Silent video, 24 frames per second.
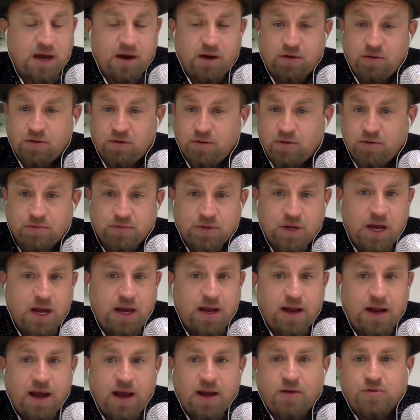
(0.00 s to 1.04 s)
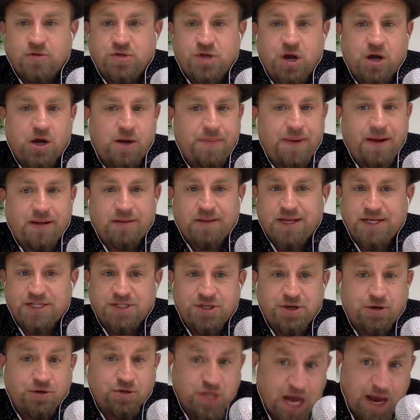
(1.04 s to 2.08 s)
I don't I, I, don't talk about things
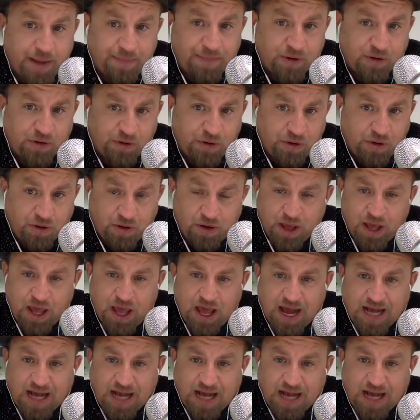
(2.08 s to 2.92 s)
that are topical.